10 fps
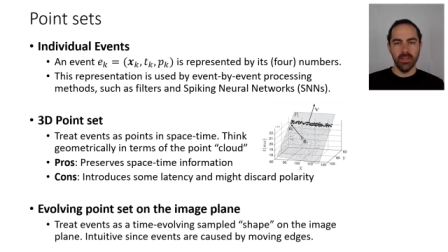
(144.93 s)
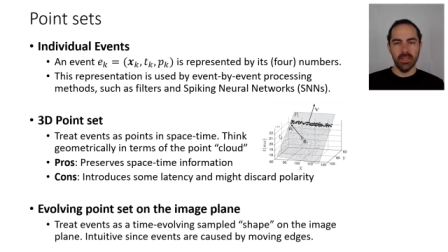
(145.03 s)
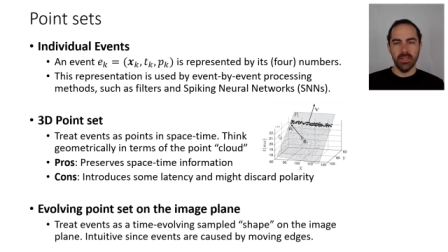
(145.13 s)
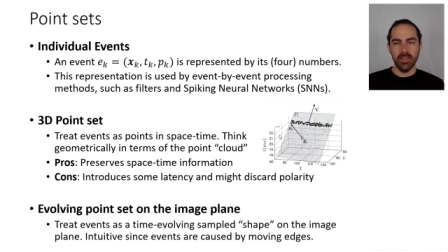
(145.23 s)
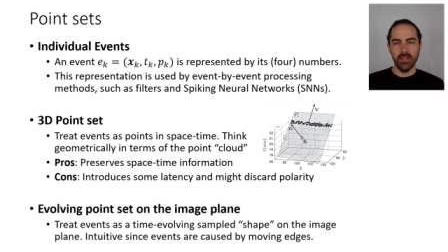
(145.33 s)

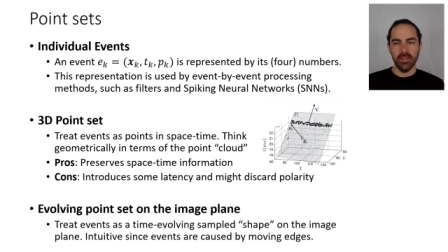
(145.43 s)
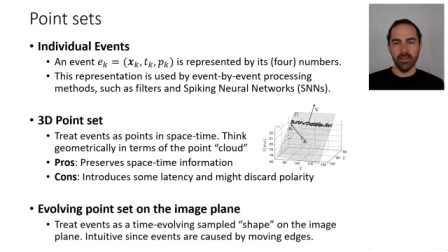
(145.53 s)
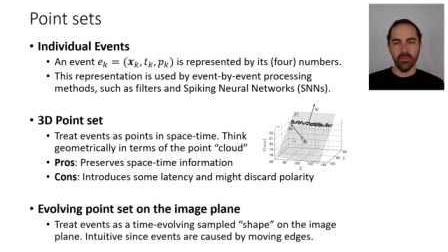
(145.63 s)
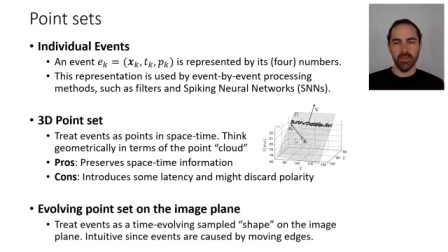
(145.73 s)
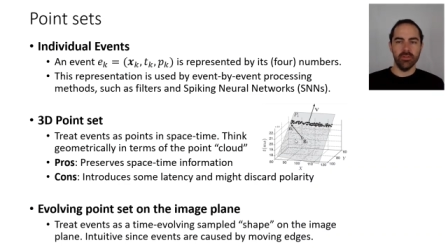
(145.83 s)
then
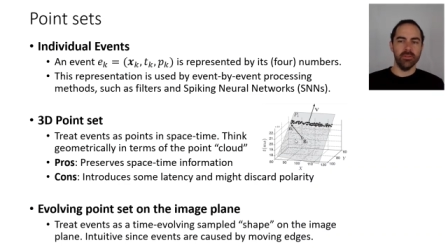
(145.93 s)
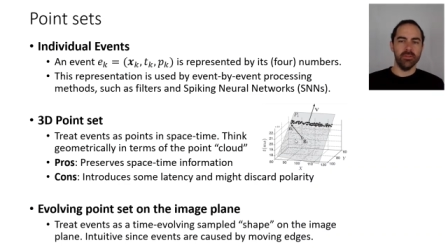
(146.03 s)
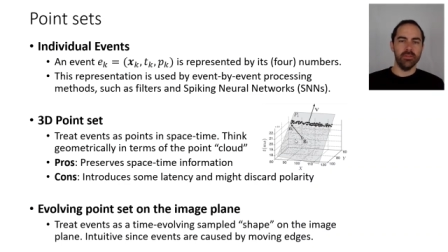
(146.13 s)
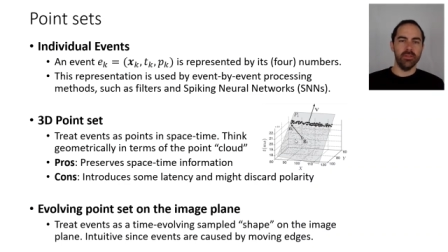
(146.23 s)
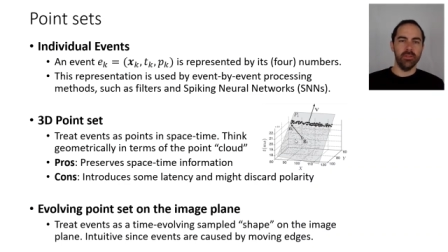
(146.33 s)
now we are
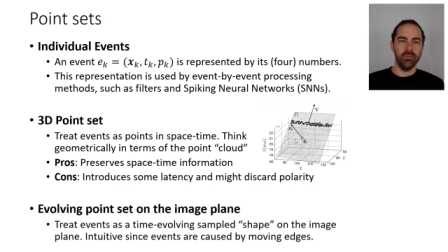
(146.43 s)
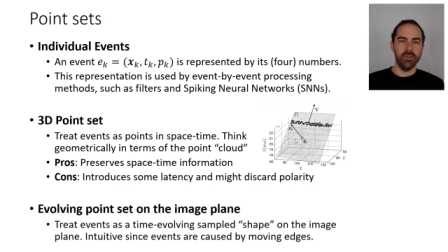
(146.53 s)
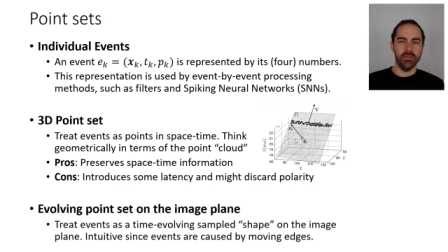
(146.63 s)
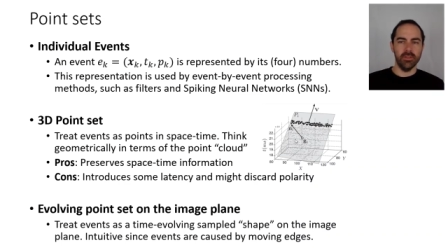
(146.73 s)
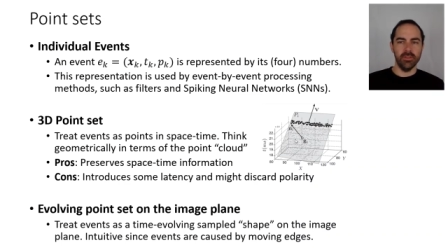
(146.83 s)
not dealing
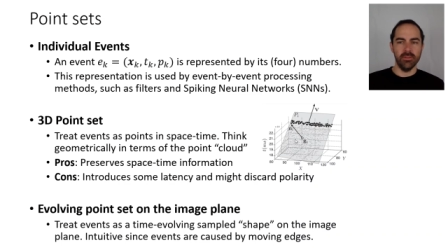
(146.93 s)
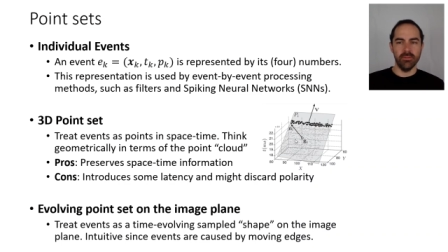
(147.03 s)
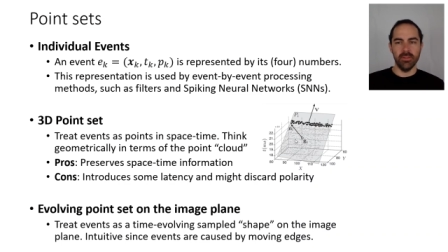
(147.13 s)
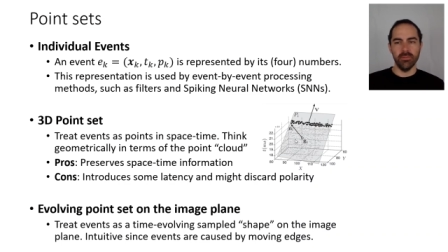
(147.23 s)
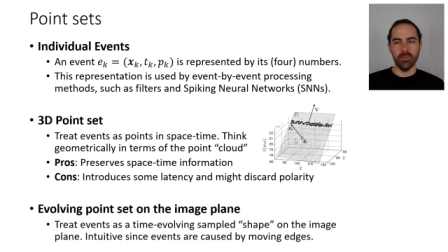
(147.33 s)
with
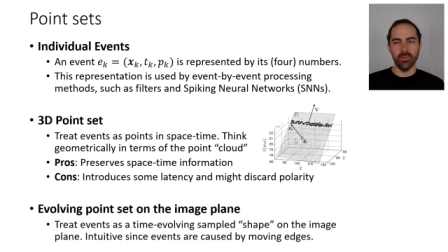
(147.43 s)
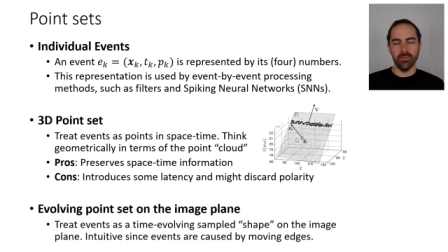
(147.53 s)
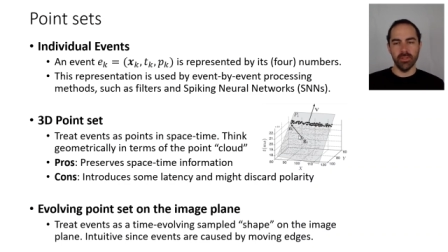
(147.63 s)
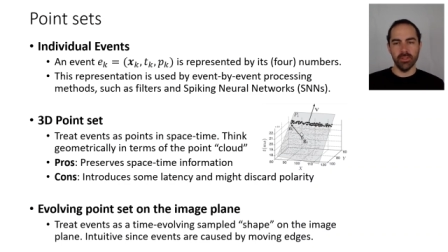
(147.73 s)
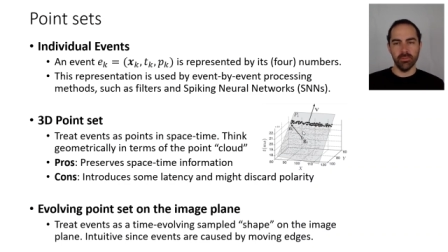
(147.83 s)
individual
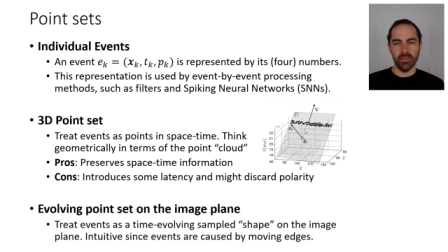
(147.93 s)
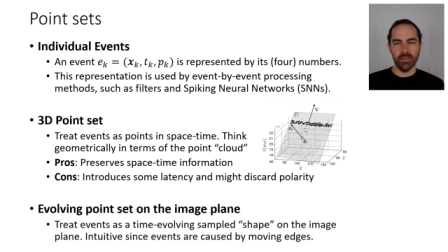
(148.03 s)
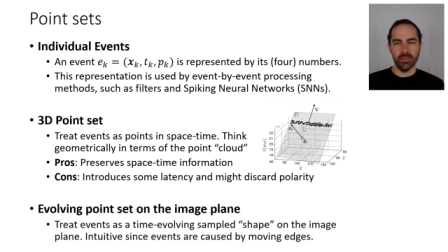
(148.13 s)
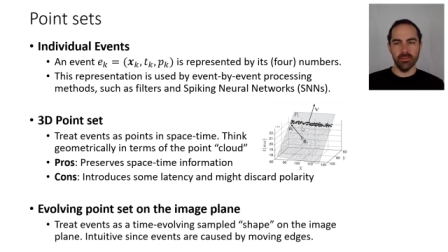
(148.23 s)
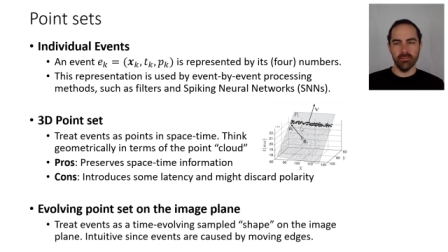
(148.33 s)
events, we
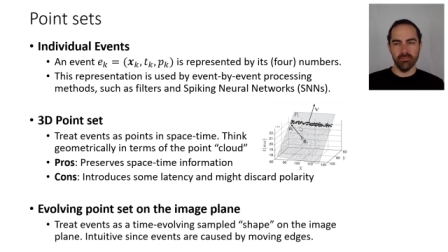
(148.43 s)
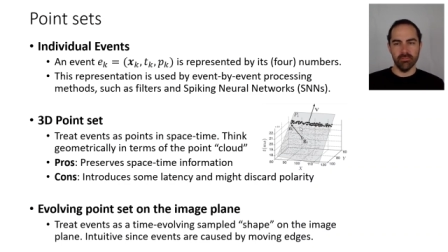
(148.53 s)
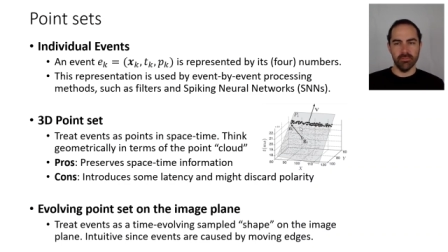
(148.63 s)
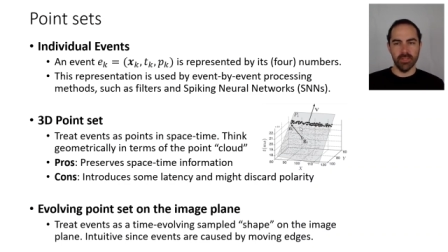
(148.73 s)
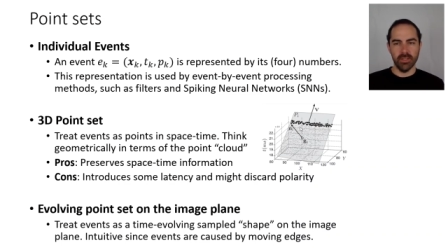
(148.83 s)
are
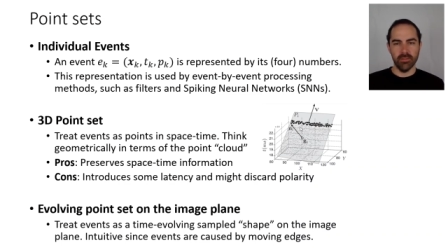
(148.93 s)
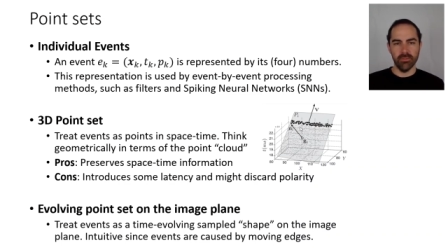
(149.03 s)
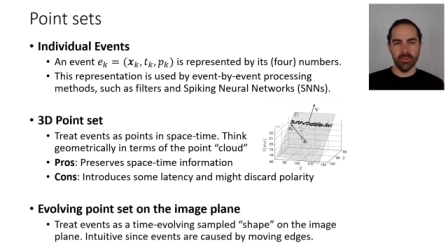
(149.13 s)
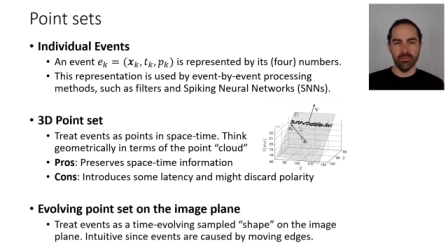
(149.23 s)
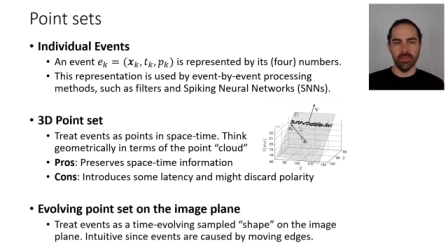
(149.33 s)
dealing
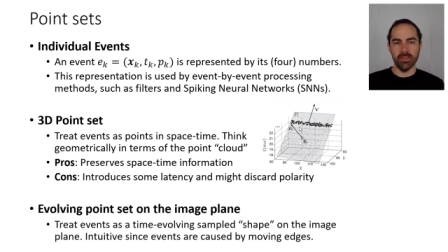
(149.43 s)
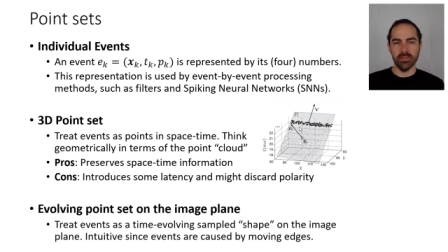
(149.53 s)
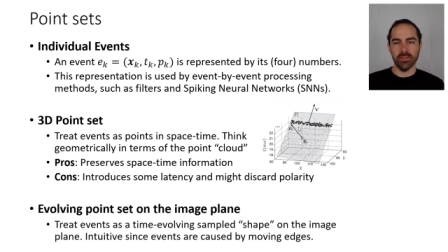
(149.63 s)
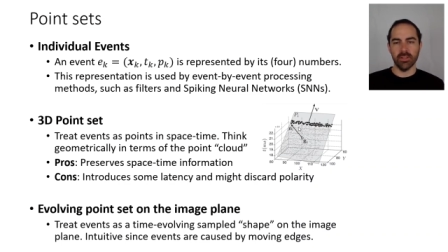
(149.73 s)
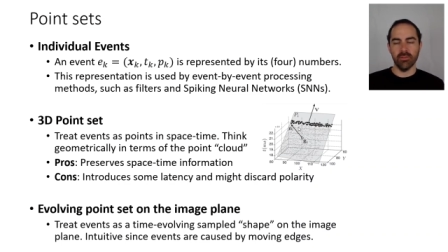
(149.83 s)
with events
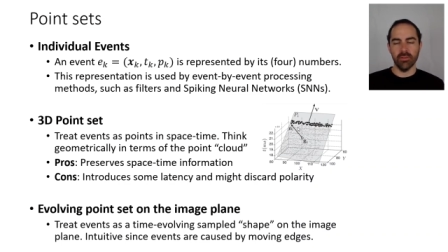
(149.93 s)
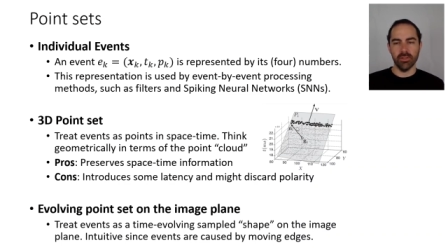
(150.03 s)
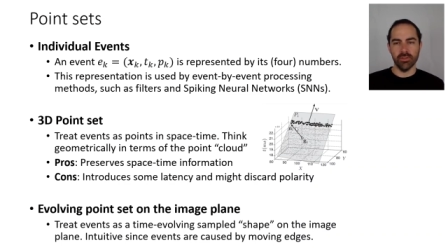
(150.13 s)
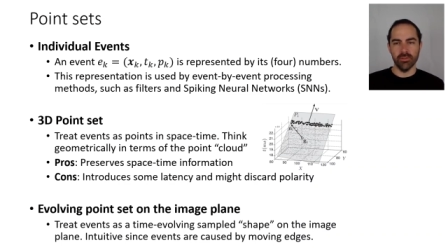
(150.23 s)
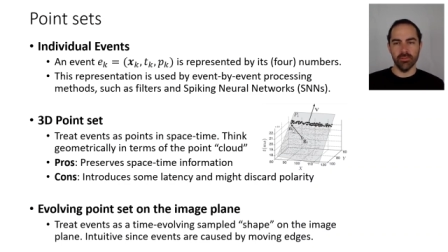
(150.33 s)
as a
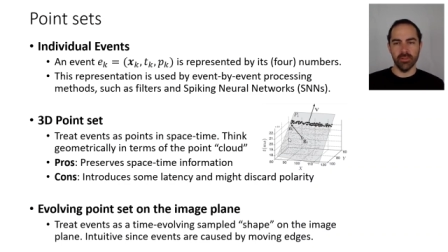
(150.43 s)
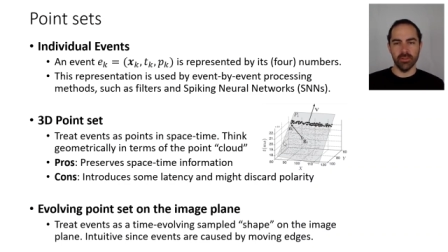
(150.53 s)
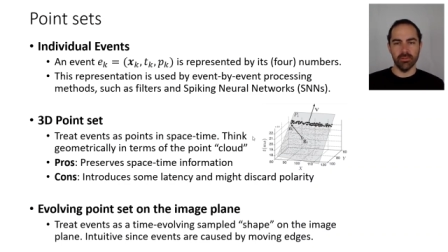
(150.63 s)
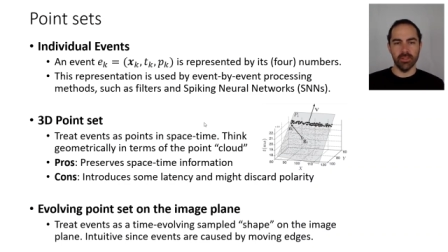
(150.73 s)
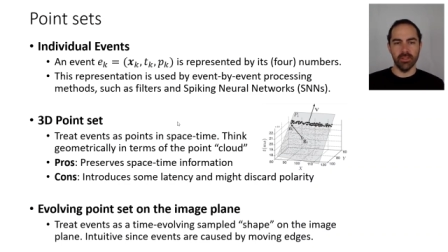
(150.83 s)
collection of
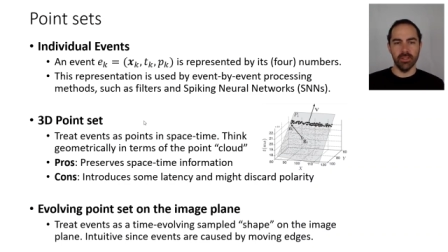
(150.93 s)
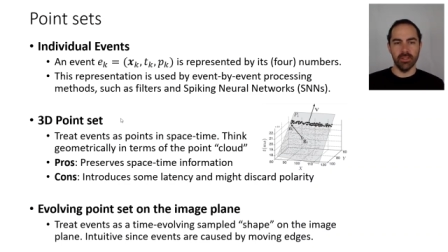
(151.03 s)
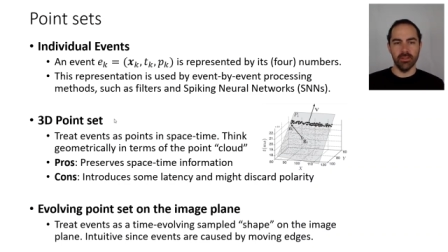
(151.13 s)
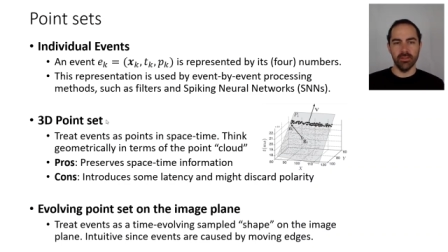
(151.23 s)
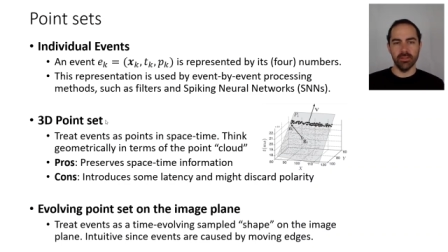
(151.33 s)
things, right?
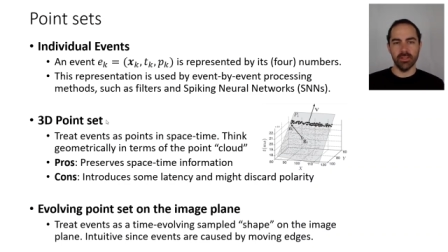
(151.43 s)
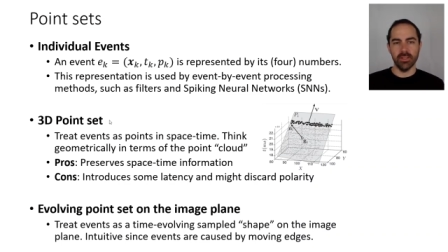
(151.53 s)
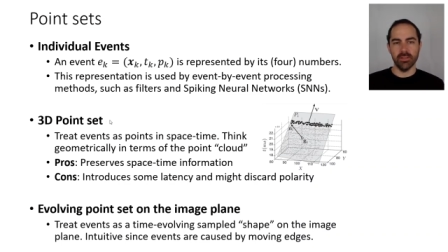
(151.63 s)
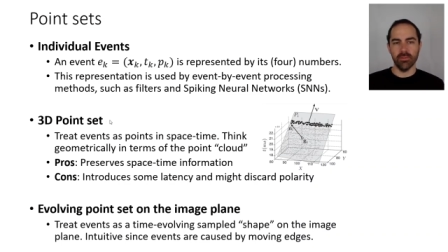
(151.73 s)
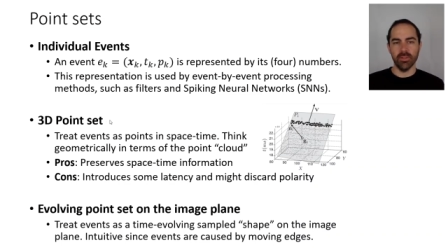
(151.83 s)
Like in this
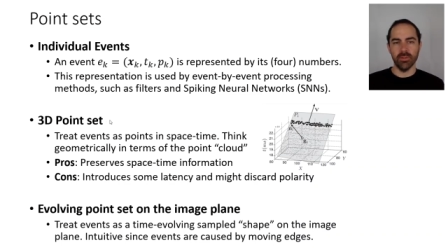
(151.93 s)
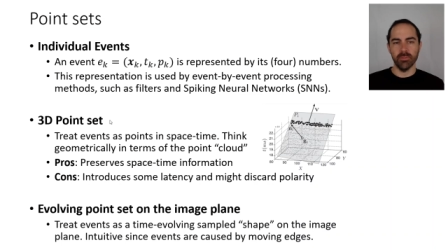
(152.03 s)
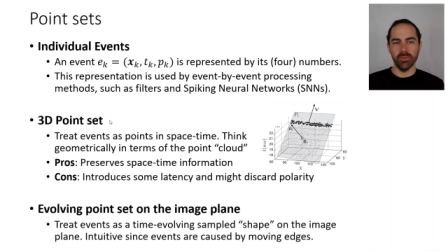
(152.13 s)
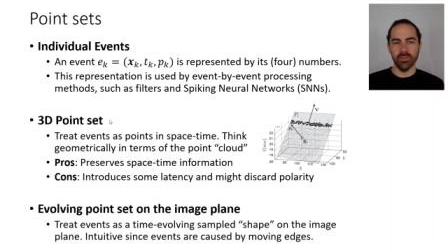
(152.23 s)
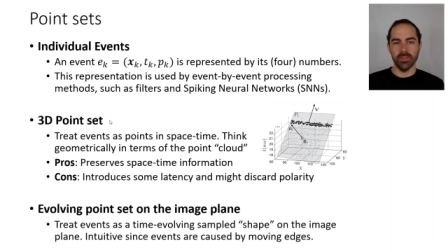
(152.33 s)
case, a 3D
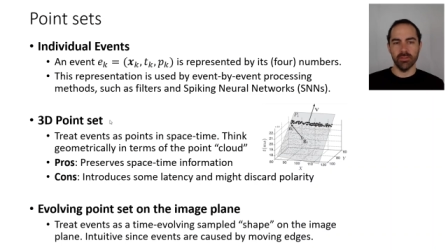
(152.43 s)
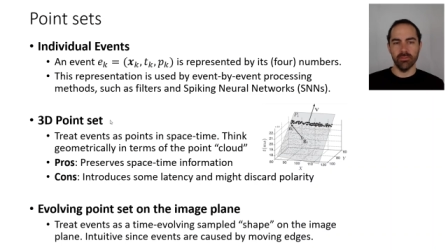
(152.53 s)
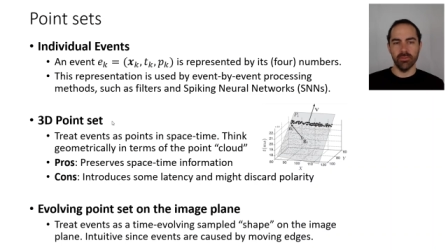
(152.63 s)
point set.